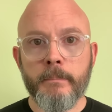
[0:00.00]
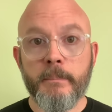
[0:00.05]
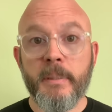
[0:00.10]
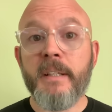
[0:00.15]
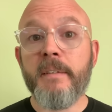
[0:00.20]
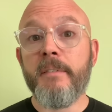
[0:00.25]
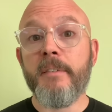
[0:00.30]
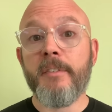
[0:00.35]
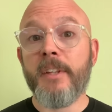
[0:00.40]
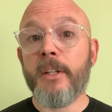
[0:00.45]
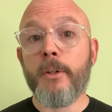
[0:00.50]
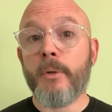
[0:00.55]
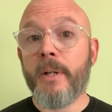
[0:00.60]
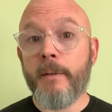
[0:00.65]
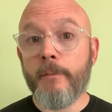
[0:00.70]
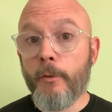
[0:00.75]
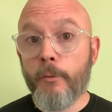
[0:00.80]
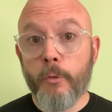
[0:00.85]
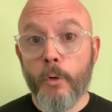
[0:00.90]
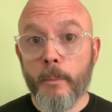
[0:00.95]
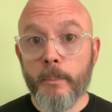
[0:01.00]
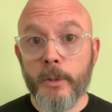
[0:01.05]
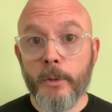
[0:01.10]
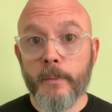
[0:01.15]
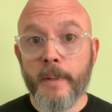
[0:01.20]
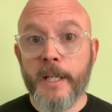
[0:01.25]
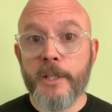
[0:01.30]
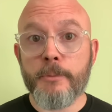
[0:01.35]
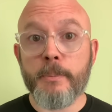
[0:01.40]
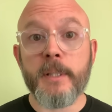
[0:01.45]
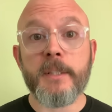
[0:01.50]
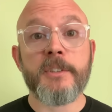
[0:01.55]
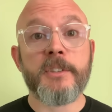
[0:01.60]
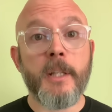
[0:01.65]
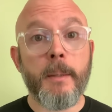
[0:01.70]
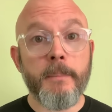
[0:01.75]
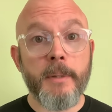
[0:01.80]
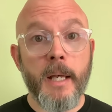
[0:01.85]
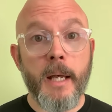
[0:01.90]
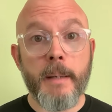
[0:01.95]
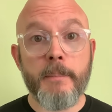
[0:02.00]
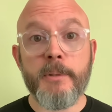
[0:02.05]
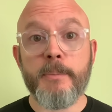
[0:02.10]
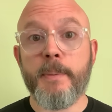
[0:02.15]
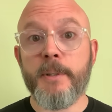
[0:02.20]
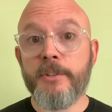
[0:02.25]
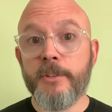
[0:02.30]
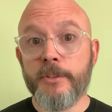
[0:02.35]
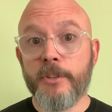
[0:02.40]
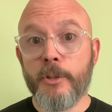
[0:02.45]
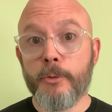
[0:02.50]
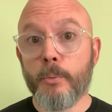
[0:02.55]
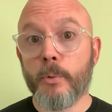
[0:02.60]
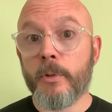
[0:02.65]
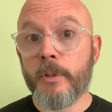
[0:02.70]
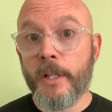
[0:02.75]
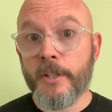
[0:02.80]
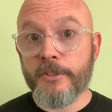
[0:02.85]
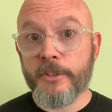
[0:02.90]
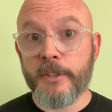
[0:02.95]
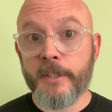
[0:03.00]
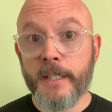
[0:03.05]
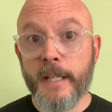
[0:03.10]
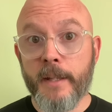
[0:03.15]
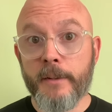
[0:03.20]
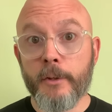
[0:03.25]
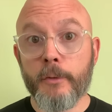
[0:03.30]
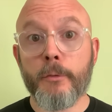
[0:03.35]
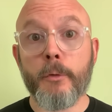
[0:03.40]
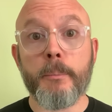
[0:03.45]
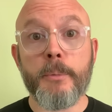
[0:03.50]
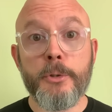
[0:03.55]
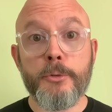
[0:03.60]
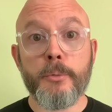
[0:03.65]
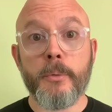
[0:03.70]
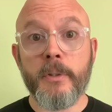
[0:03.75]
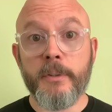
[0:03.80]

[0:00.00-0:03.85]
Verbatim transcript: But even if they don't have a formal arrangement, sometimes businesses will cluster together for mutual